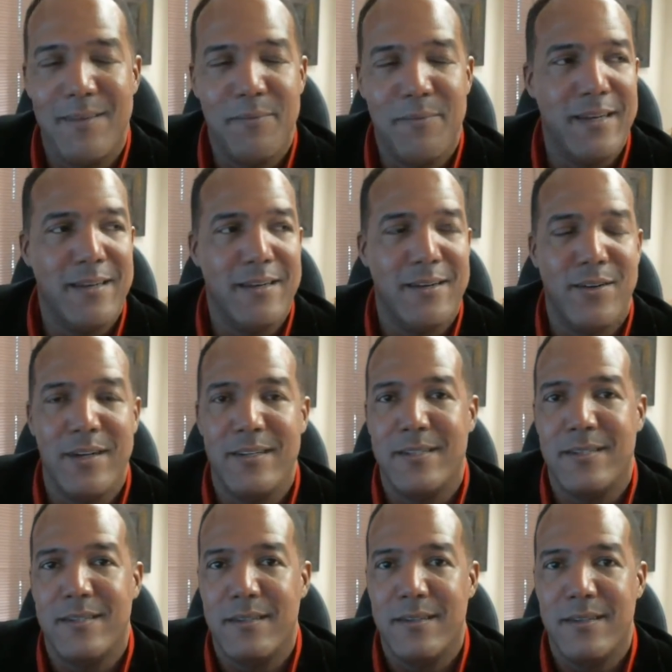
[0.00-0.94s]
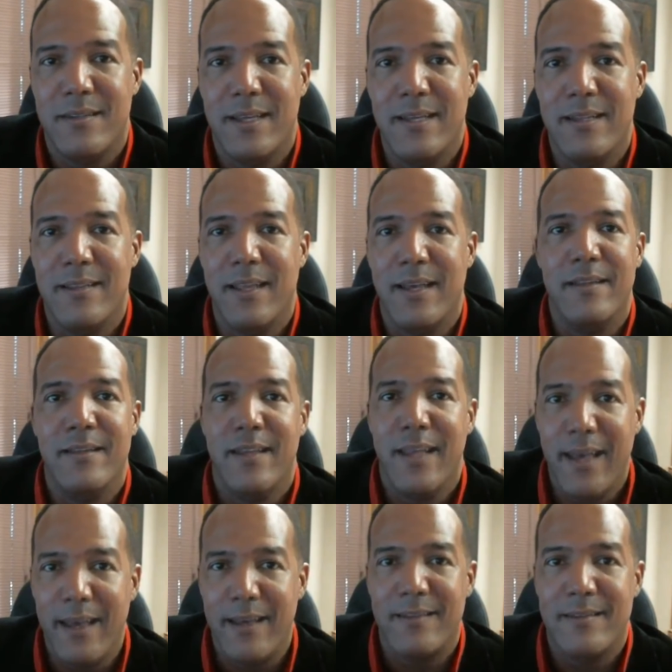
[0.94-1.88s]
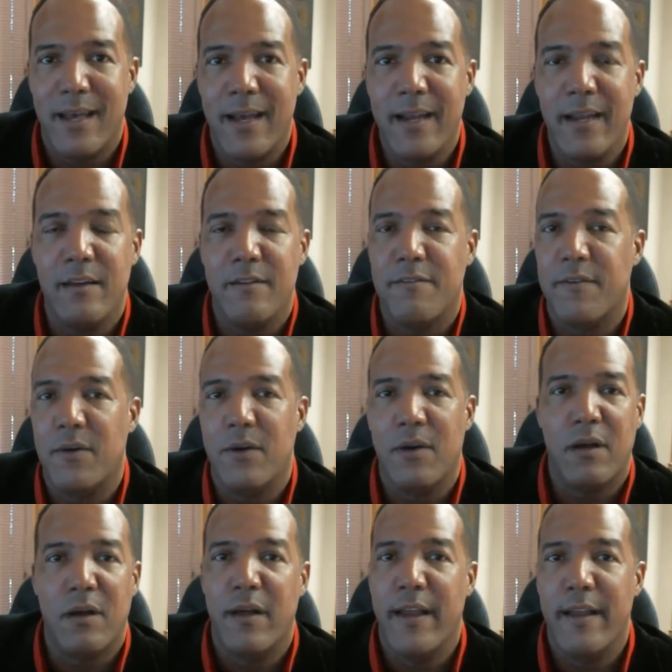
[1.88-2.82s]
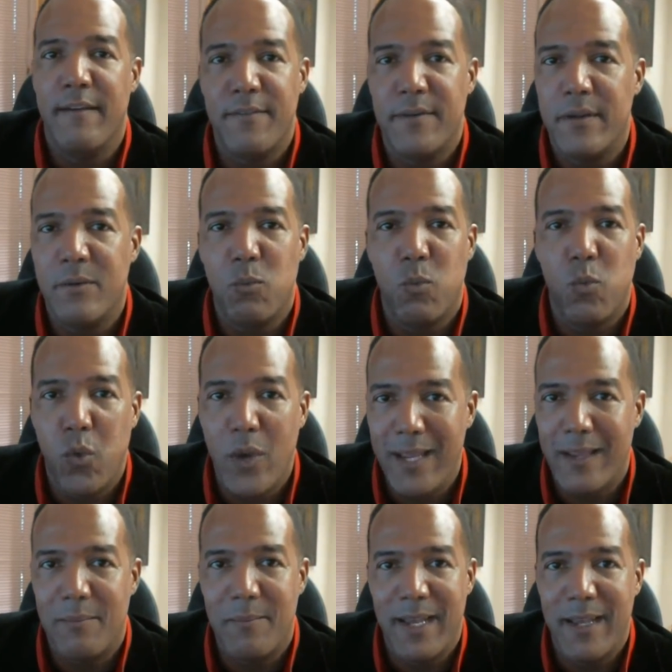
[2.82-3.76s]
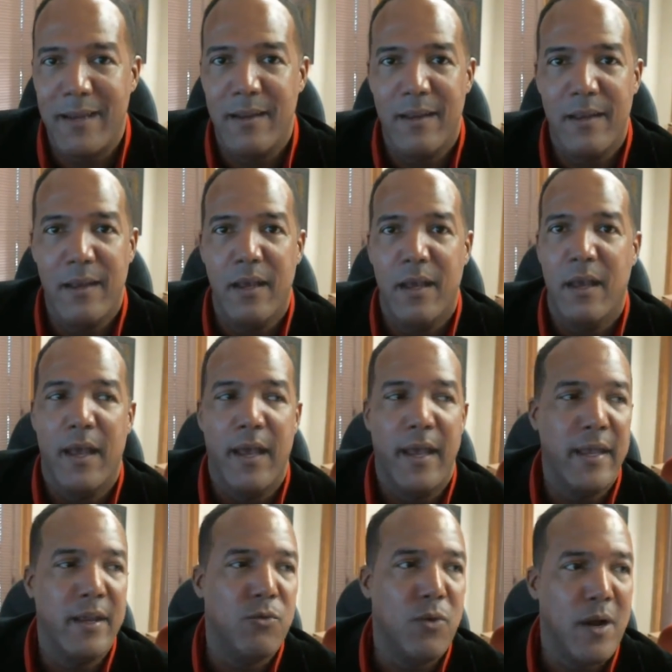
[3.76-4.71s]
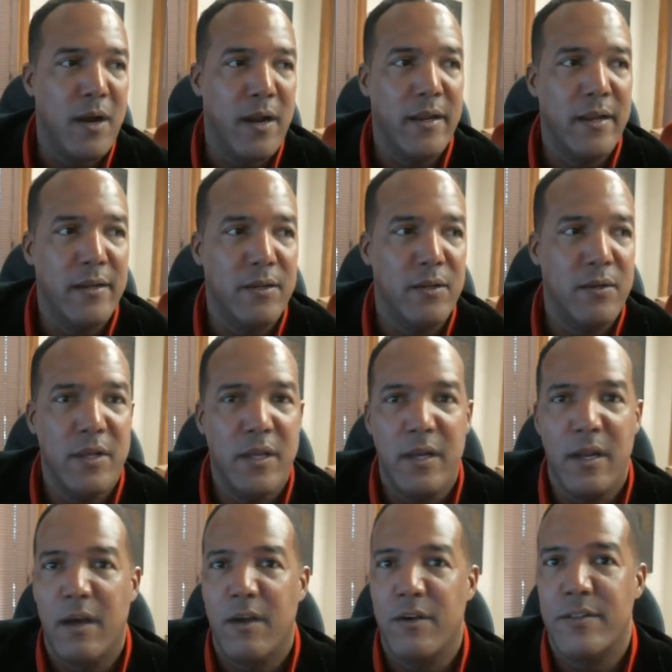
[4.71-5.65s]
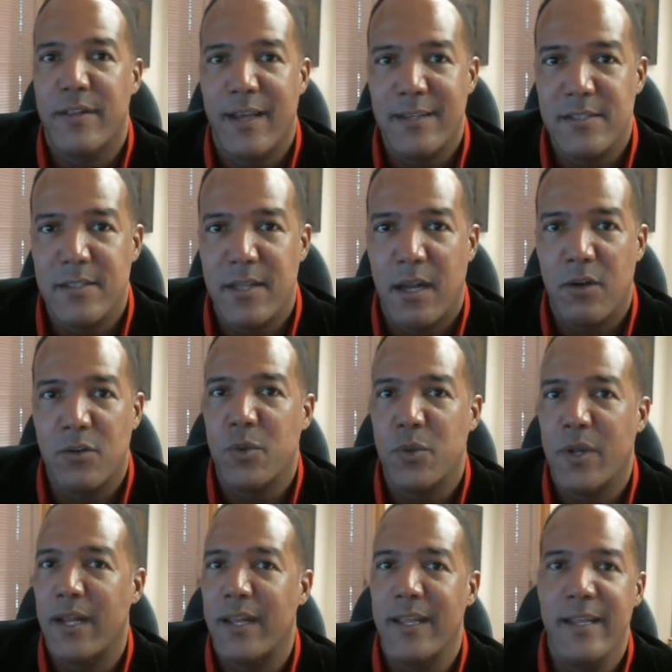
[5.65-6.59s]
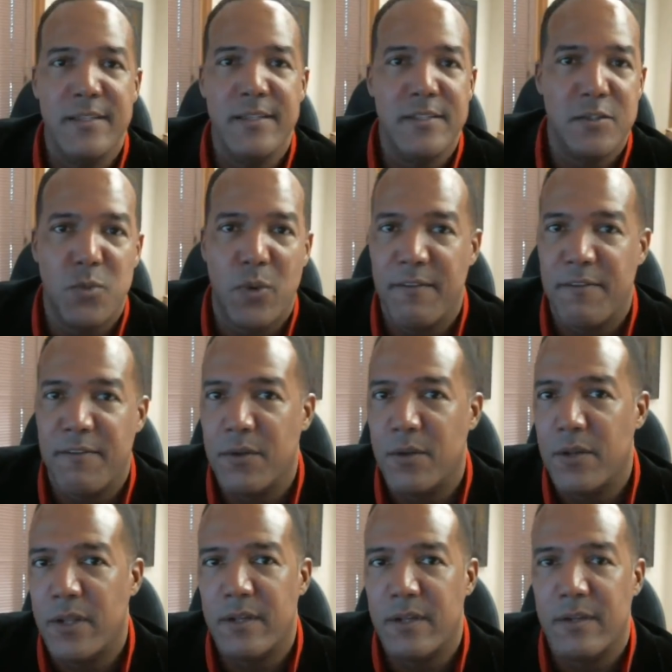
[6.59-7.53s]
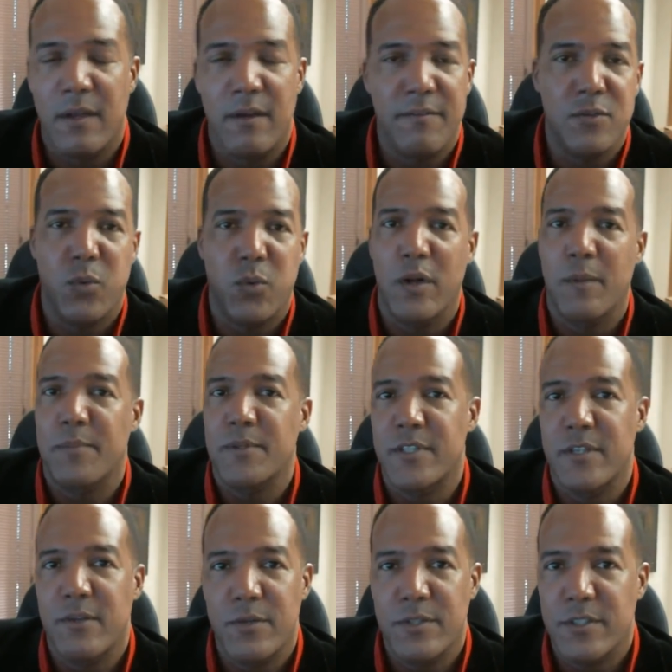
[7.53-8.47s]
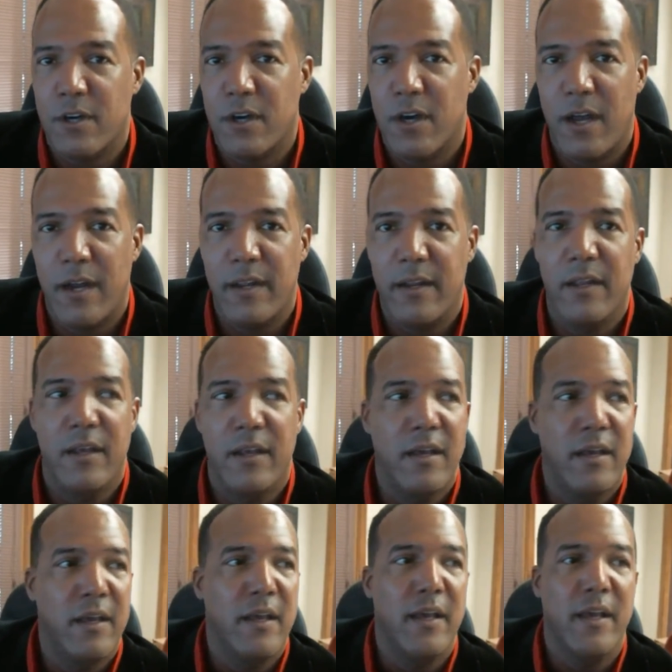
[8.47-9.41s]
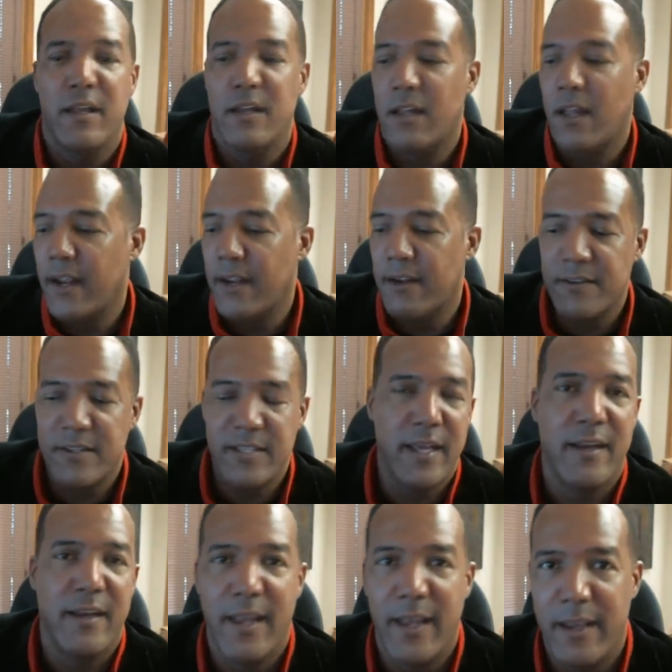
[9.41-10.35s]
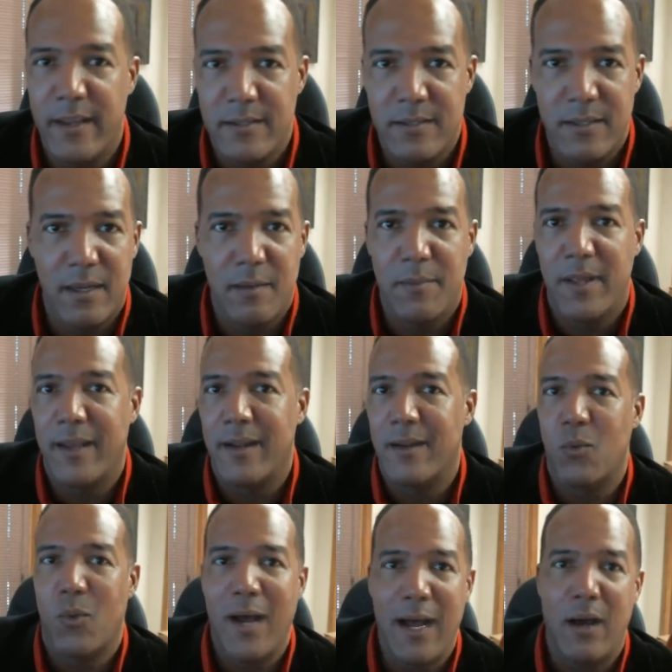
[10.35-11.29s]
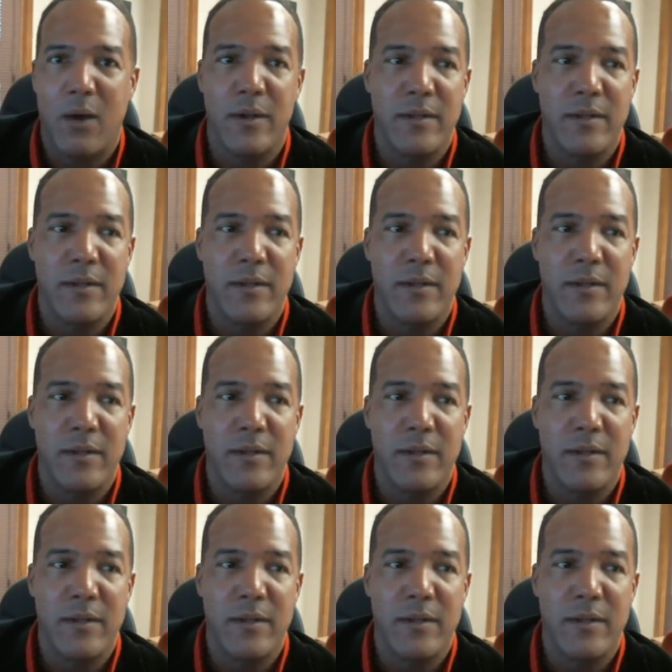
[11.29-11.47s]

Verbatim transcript: I mean, Kris, that that yes, I get a phone call every week, man. Hey, Ronnie, do you need a hundred thousand dollars? We got the easiest way for you to get a twenty percent return on it in like ten days, and I'm like, wow.